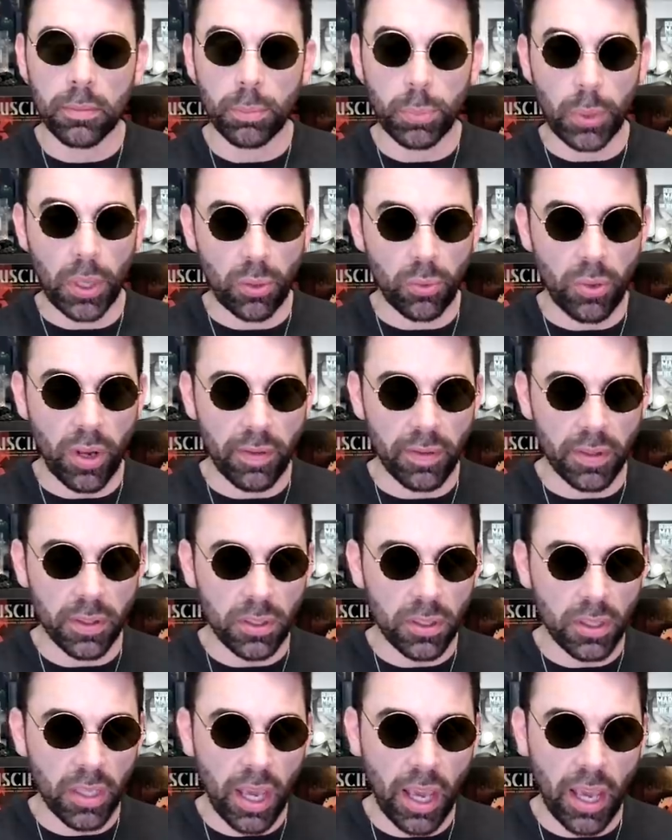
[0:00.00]

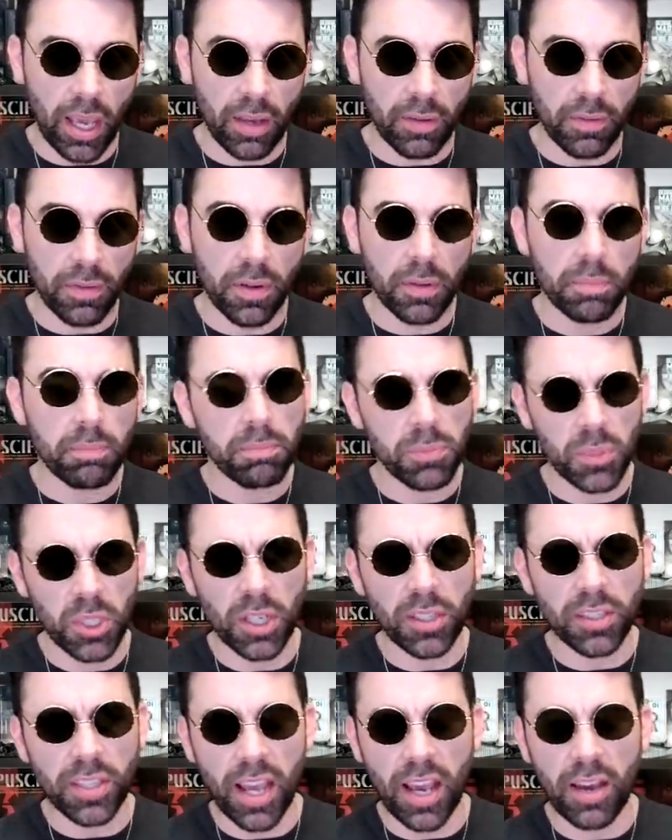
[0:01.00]
Bloodraven's cave
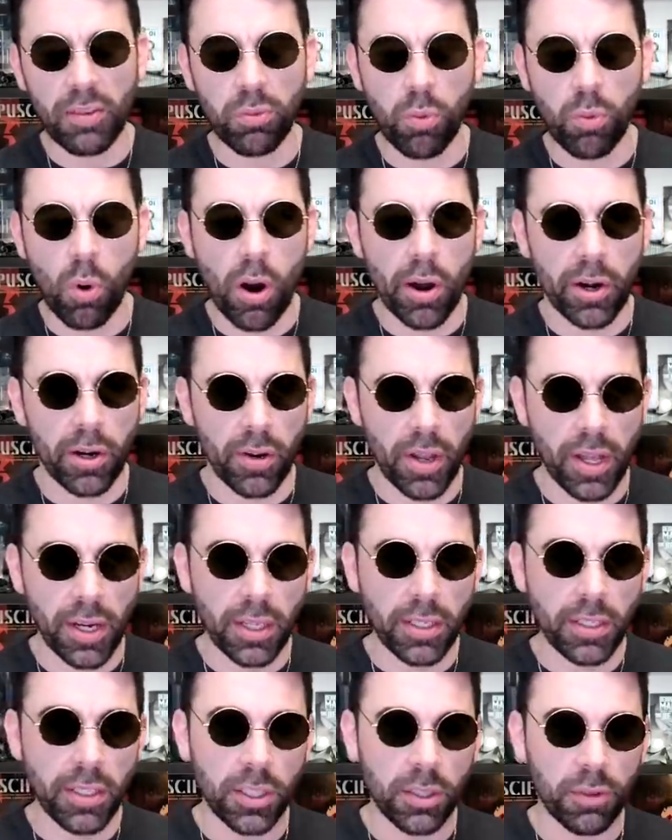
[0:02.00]
does have water in
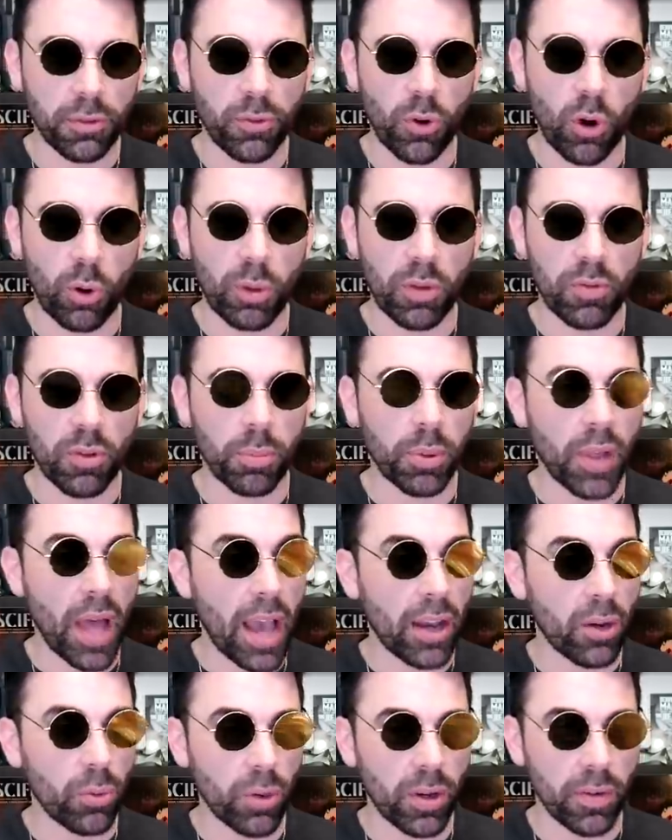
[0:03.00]
it, in the form of a
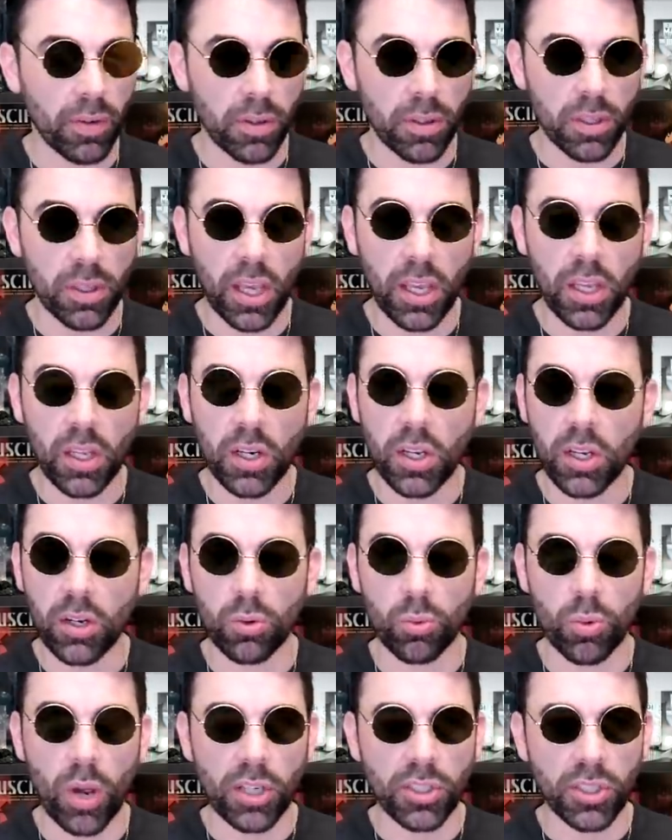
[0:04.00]
black river that they can hear
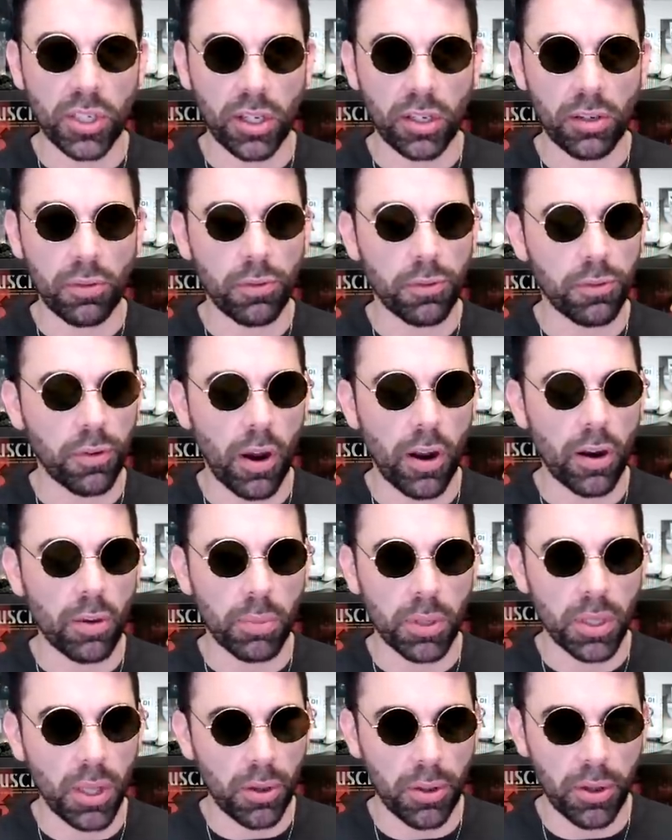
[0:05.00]
rushing far
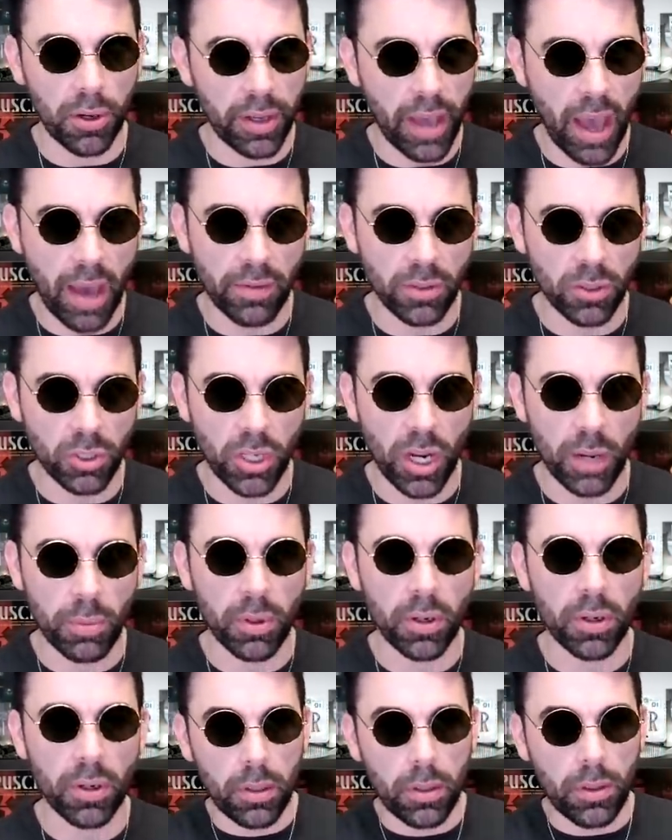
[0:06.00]
below their cavern
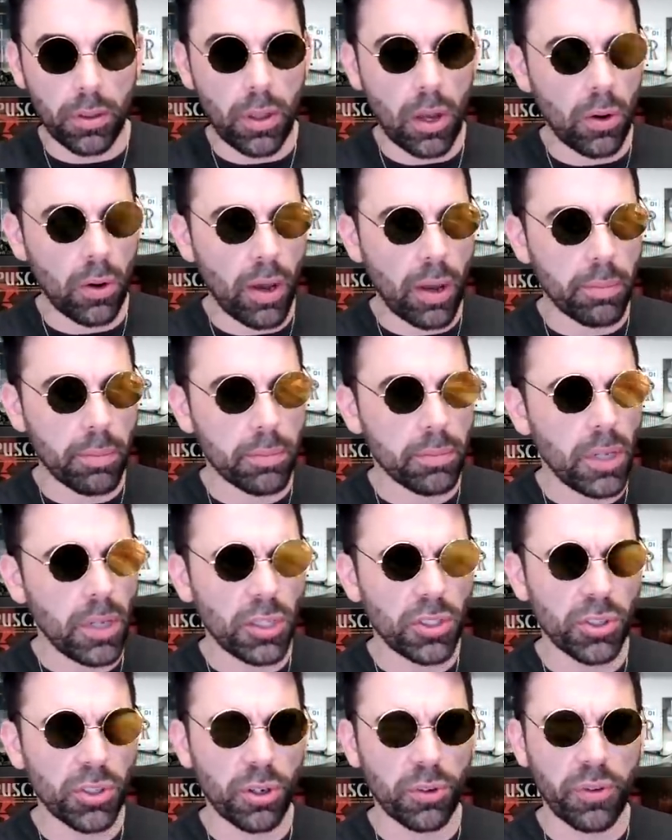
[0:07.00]
chamber, though I'm
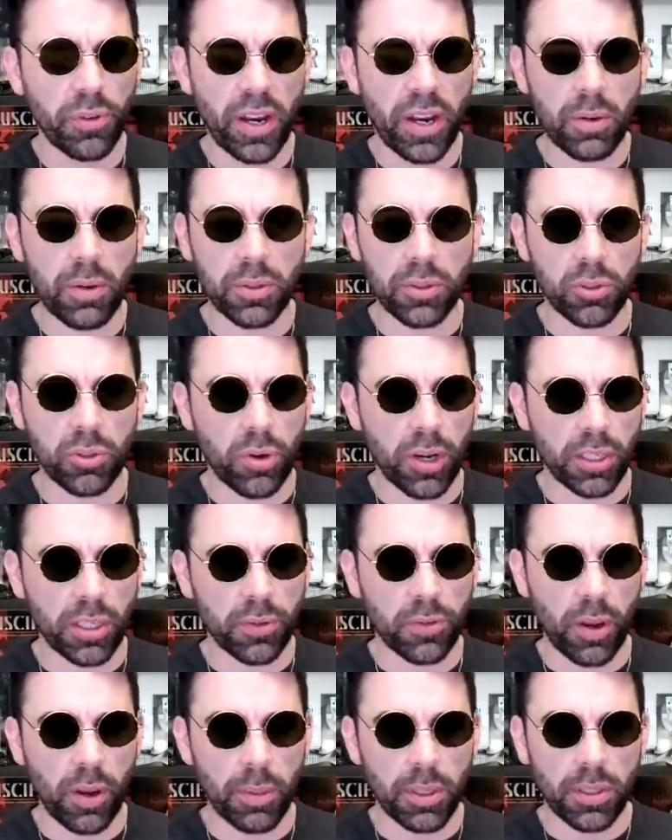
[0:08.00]
not sure if anyone drinks
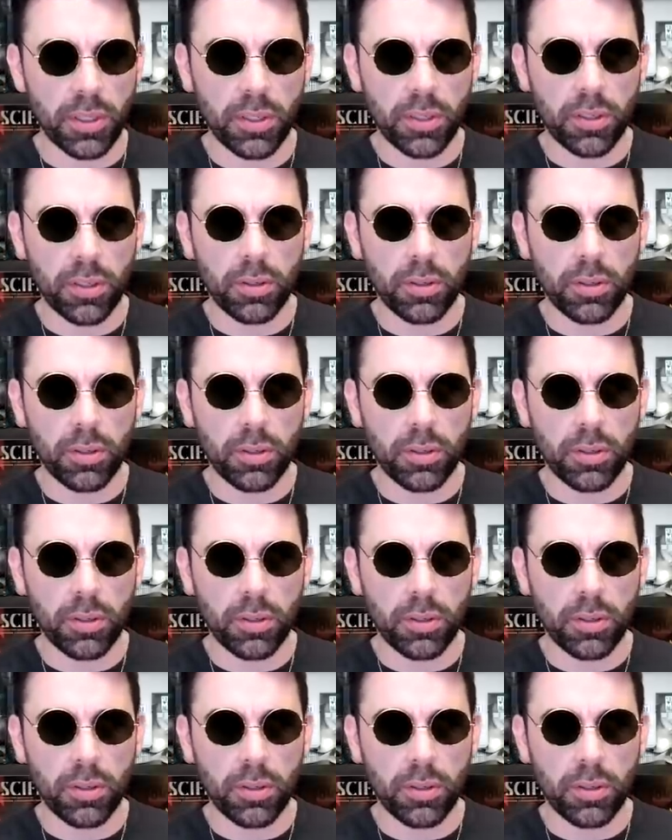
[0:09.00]
from it.